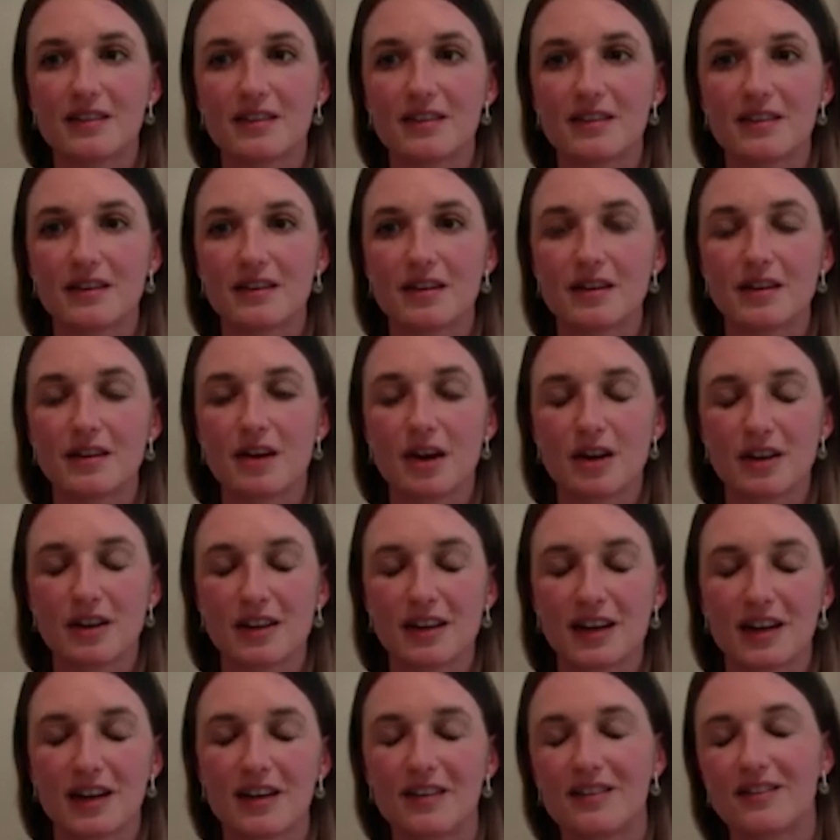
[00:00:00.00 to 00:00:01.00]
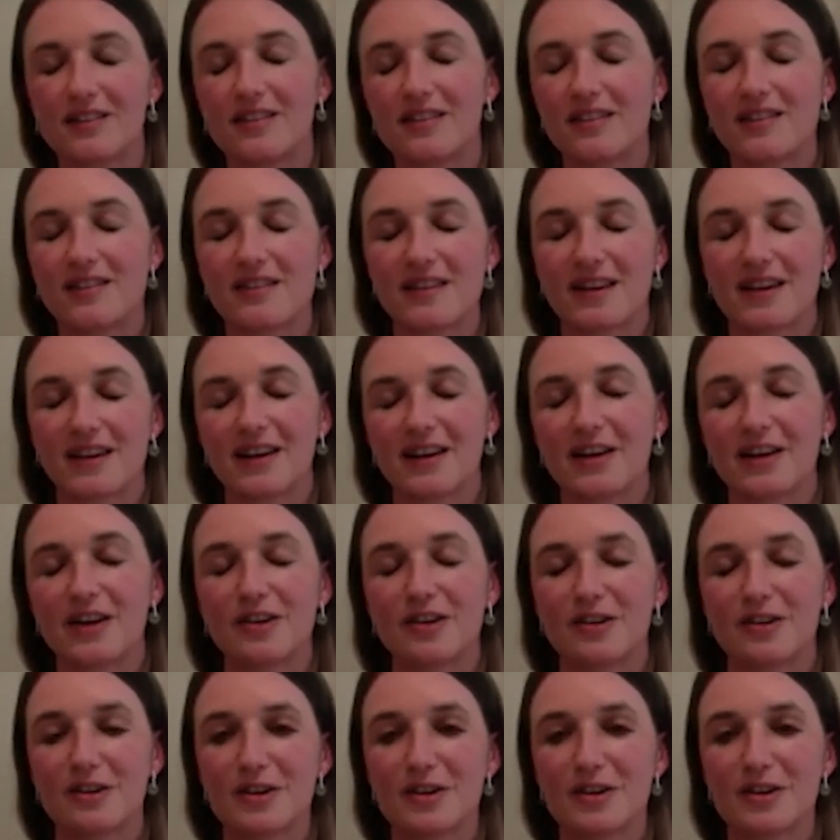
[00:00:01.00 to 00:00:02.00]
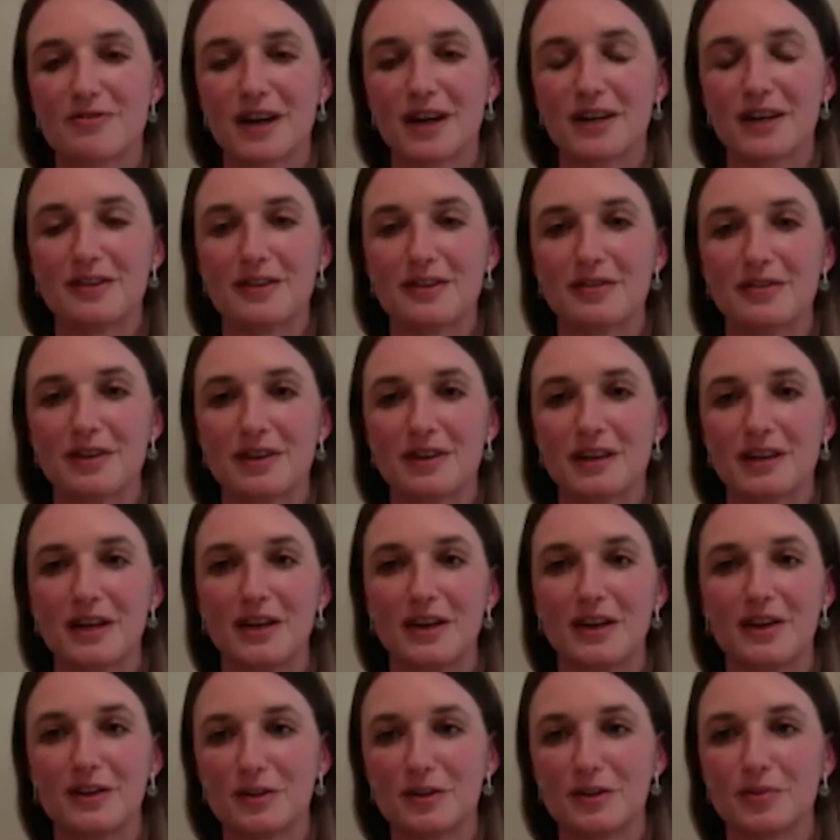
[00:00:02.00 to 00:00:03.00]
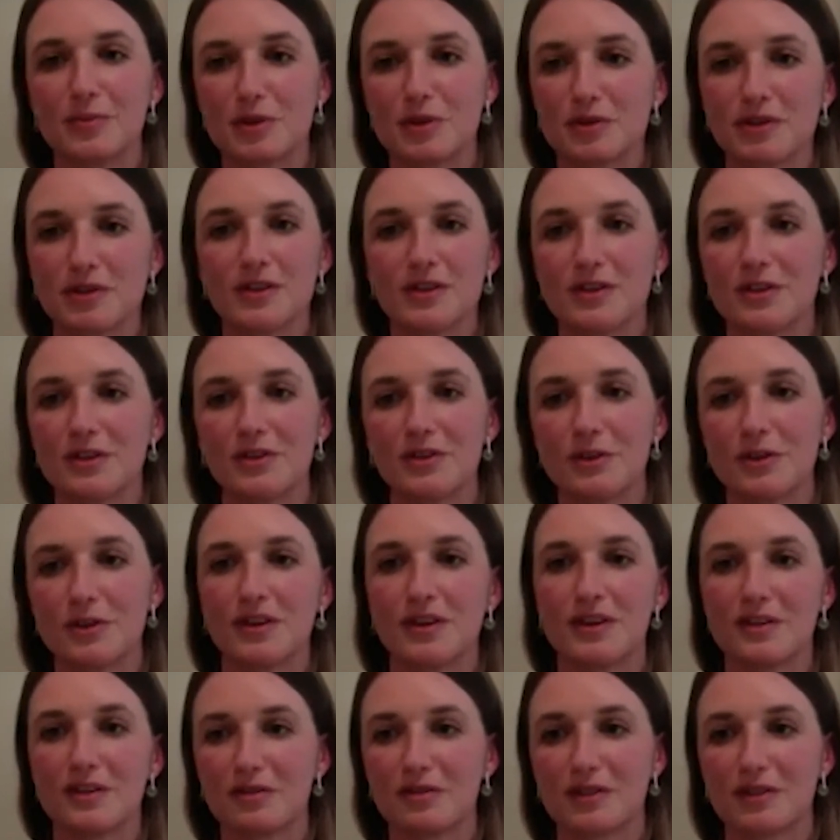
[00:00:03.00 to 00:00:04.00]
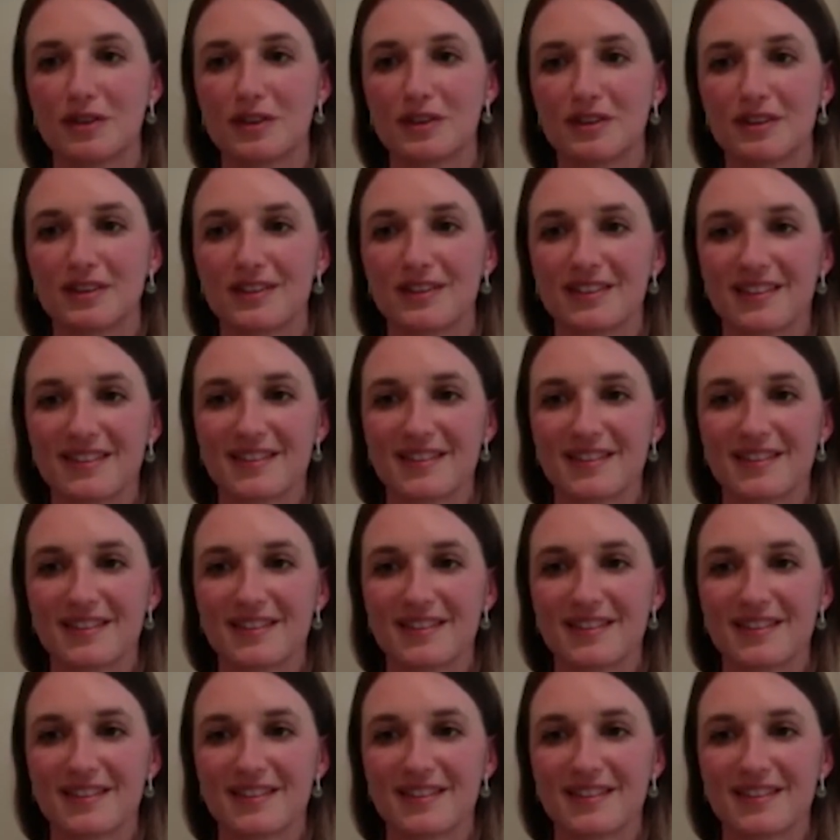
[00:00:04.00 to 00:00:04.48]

not get stuck in a rut of needing to move into all the different